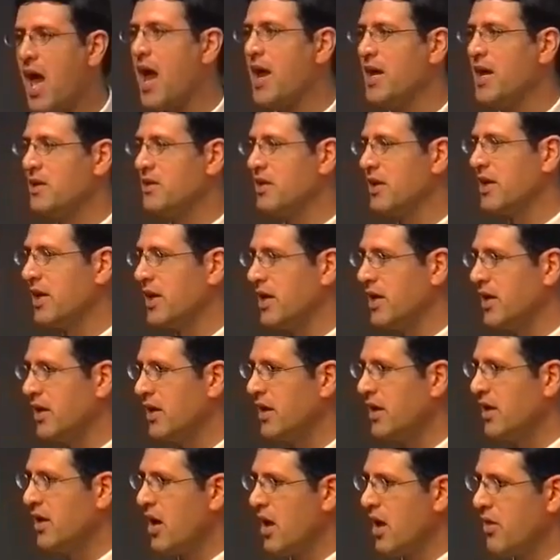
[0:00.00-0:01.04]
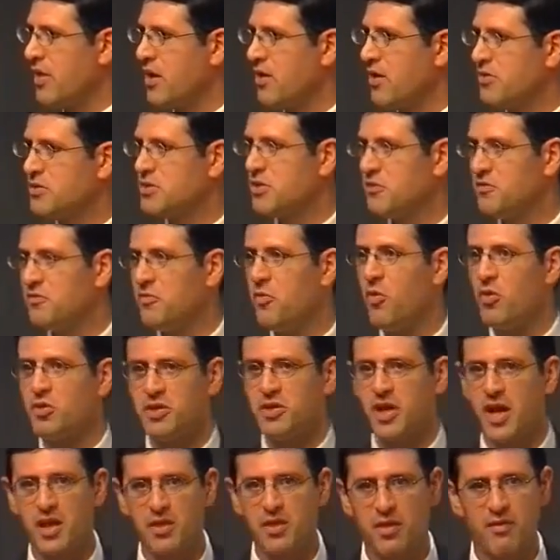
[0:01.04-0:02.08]
AD. I think it was the
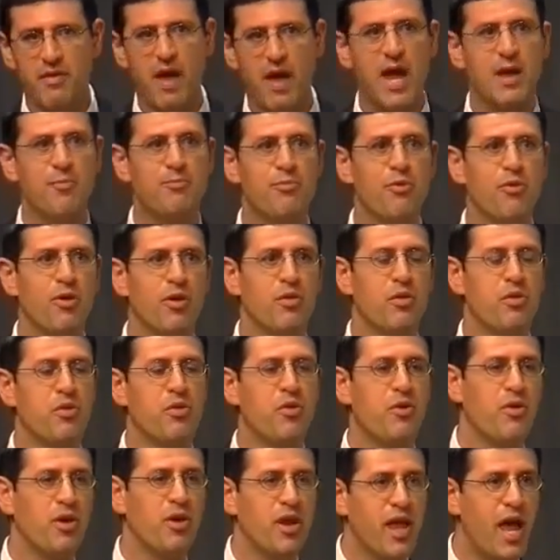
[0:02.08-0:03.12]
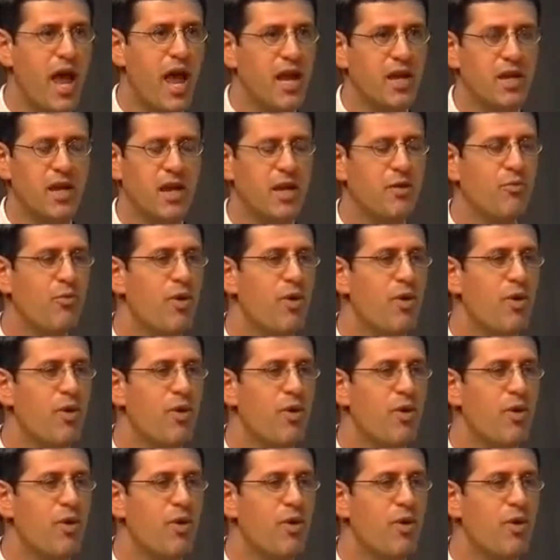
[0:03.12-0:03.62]
14th of April in 30 AD.